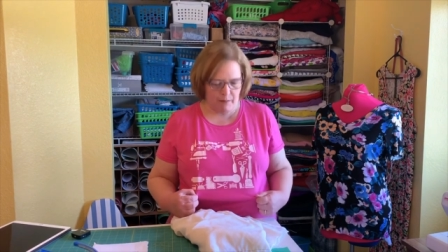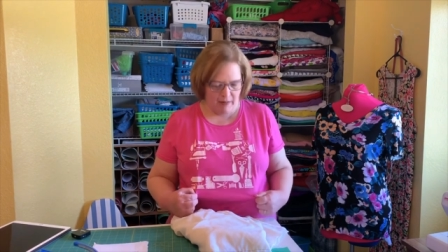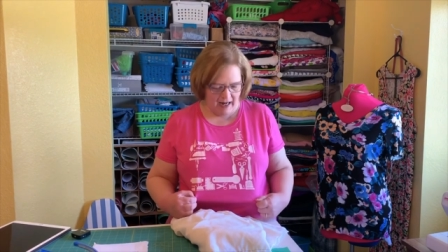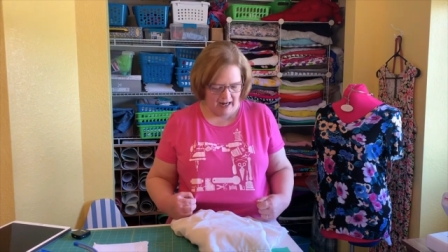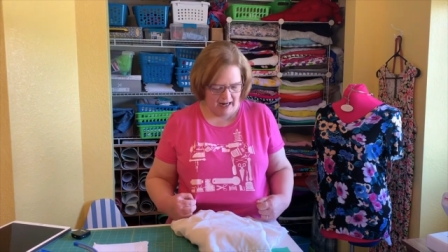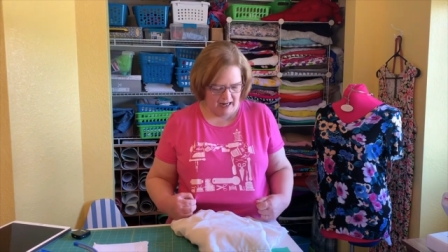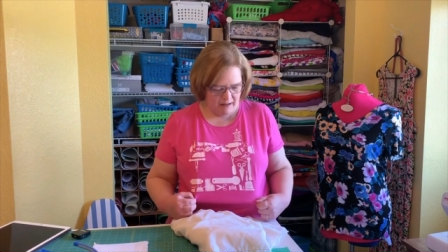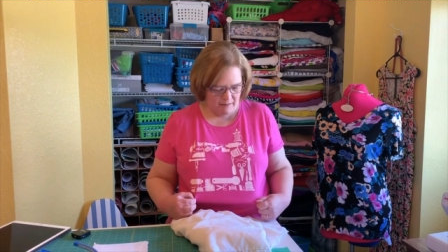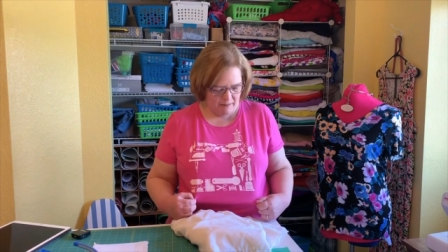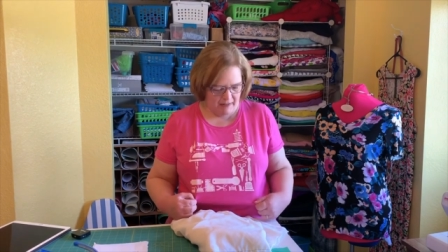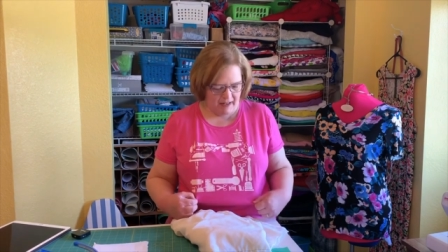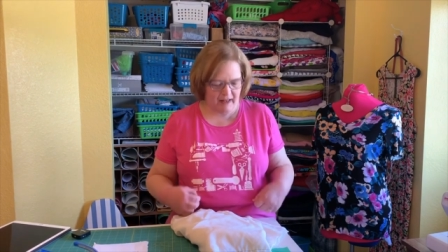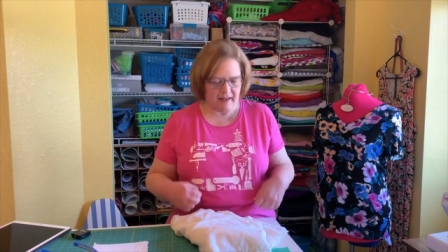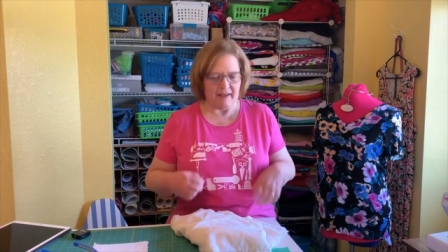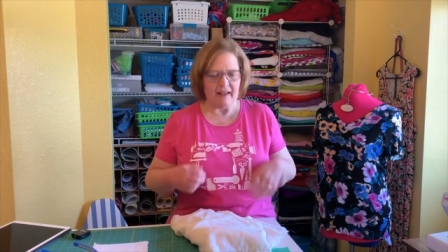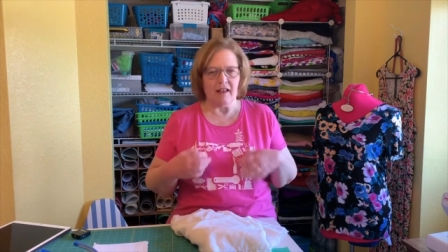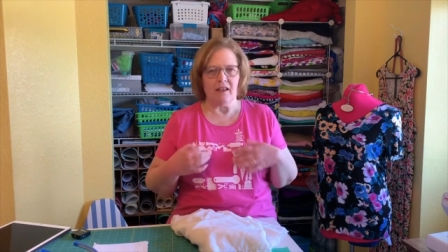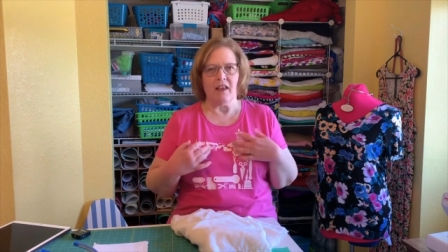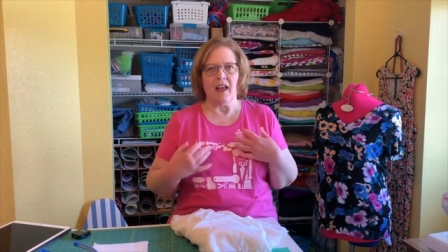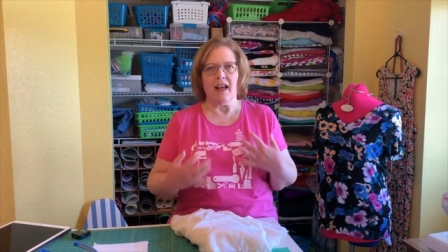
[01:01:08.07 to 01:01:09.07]
paint because
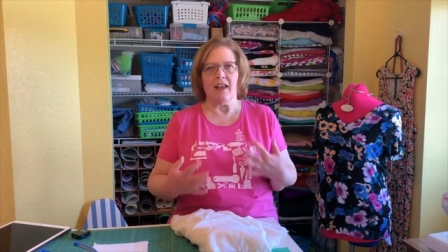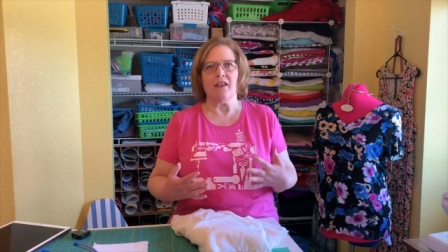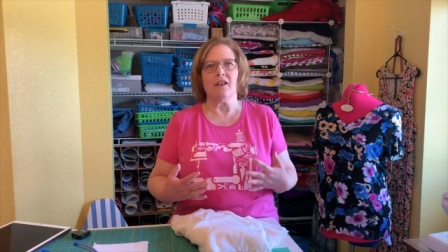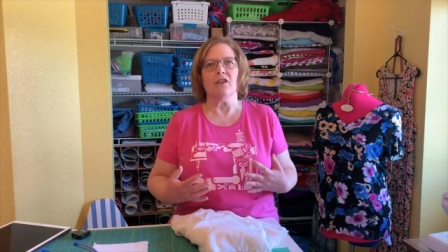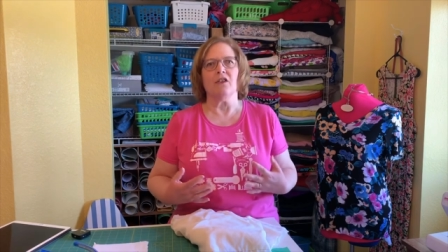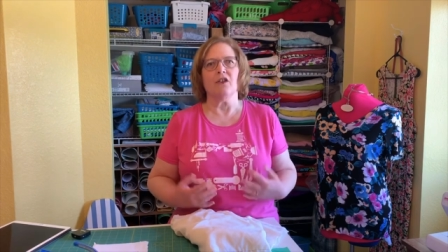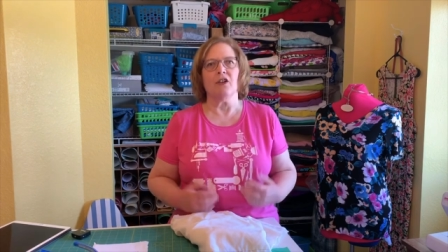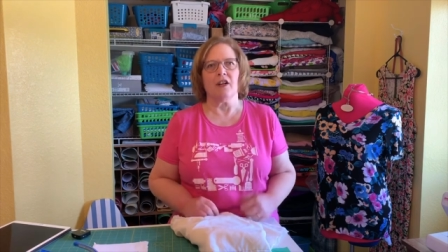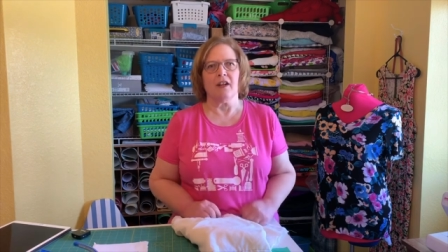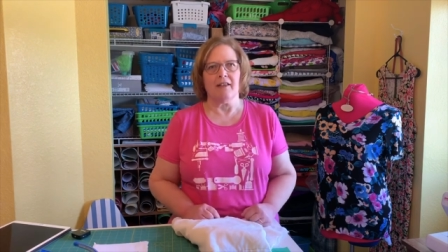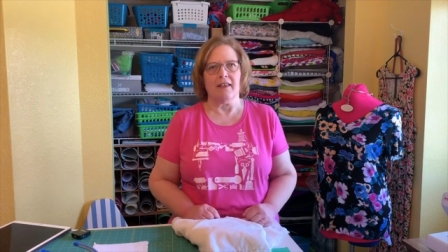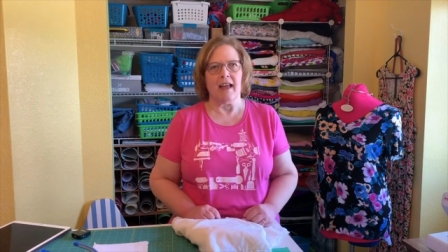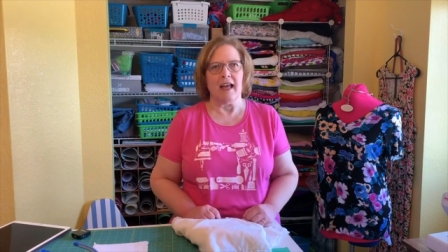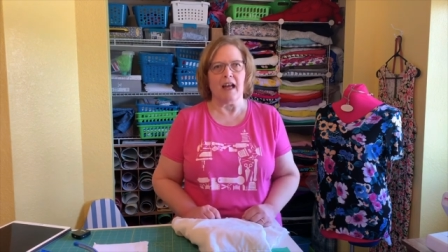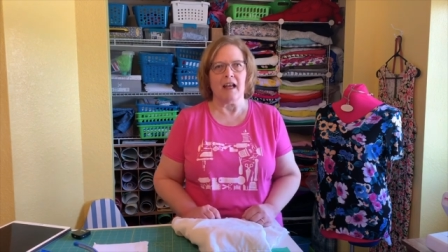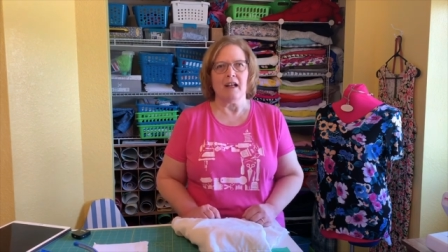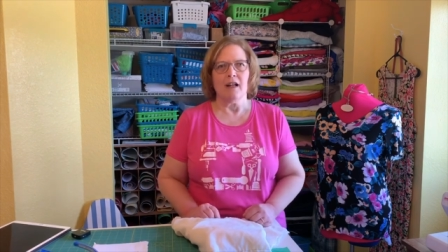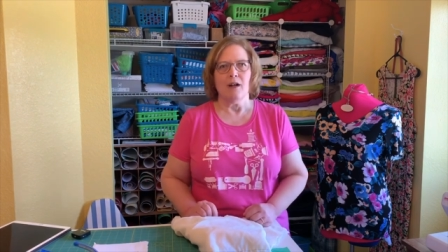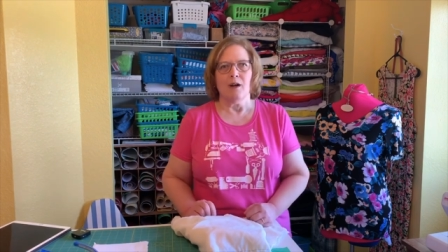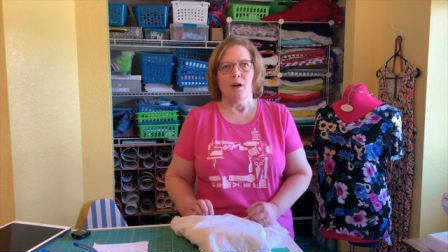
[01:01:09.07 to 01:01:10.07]
I like the look of
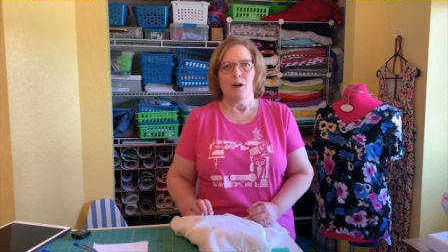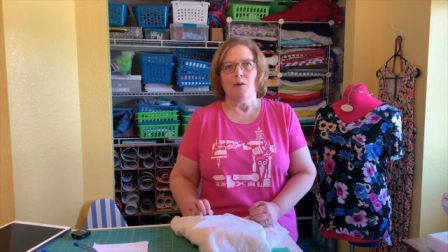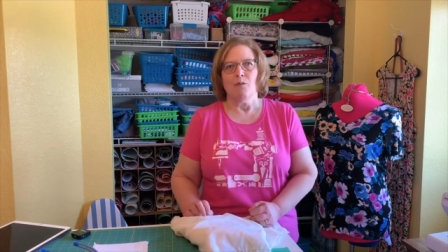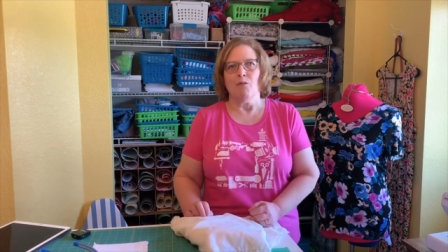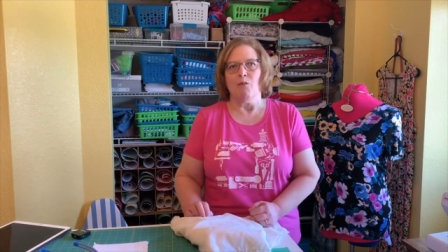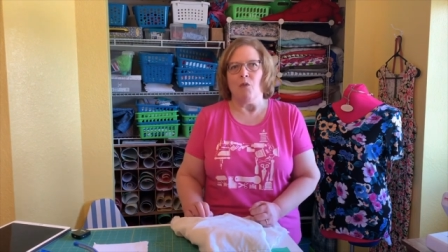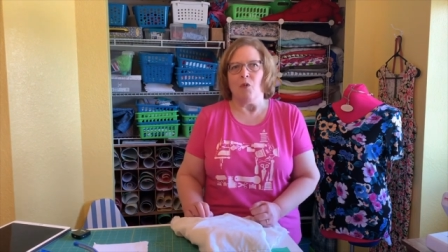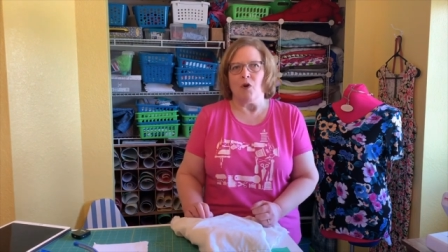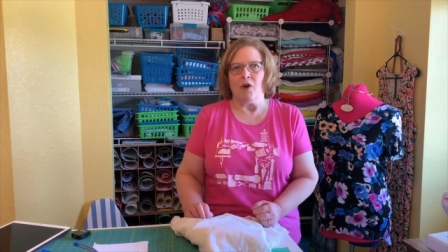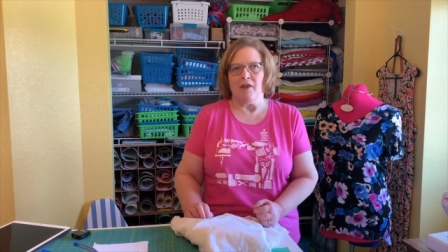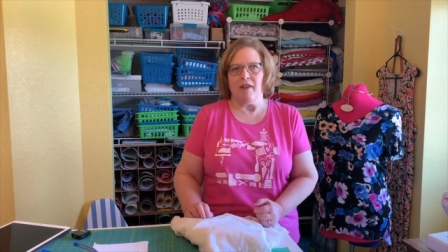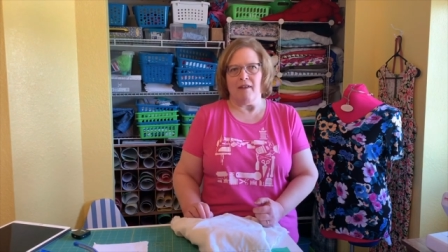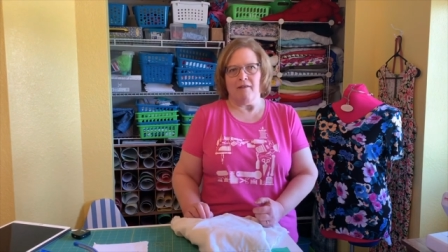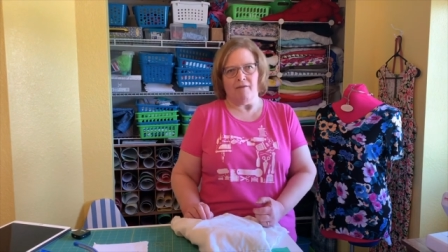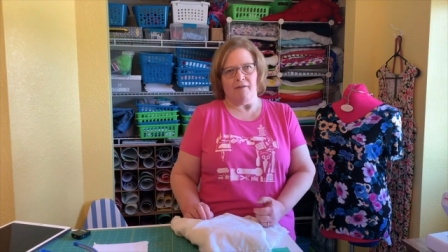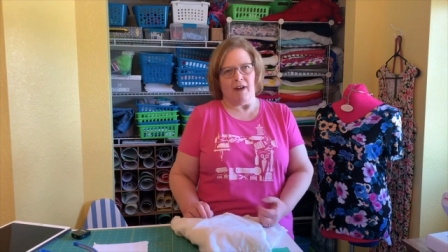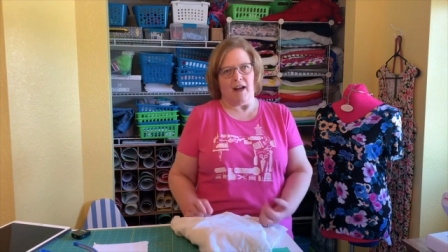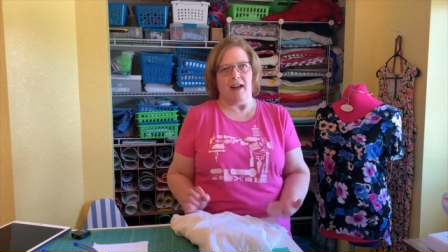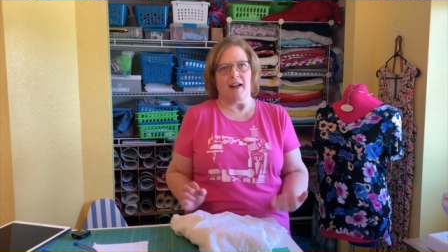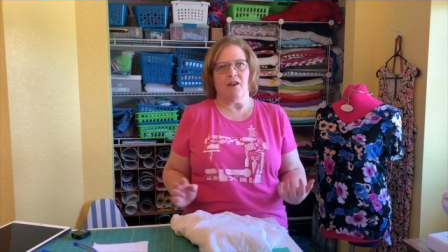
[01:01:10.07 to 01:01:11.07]
that more
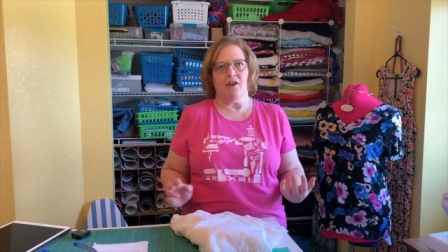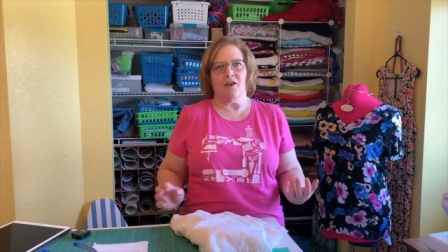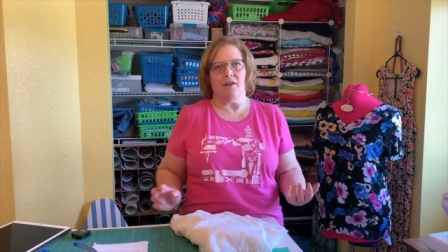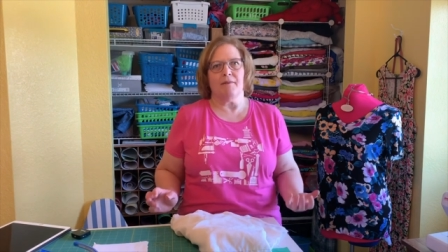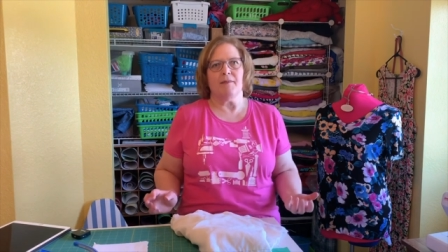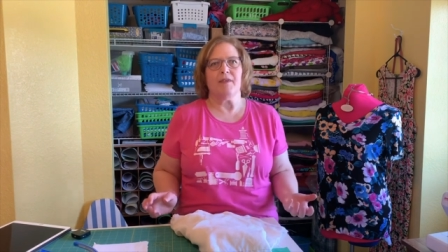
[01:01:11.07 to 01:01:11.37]
than vinyl.